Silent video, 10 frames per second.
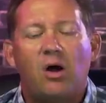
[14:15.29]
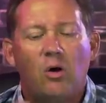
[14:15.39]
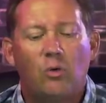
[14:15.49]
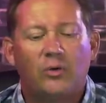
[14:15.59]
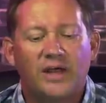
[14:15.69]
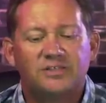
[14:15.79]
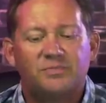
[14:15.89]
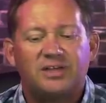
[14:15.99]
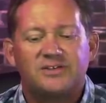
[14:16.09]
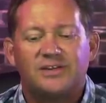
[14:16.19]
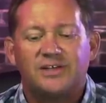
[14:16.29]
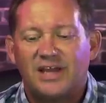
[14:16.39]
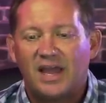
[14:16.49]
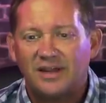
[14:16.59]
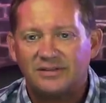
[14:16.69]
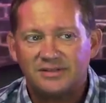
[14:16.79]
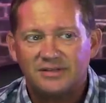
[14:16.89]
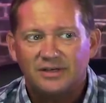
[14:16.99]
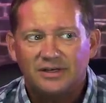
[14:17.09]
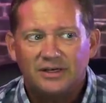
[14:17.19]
Oh, that's because of the tents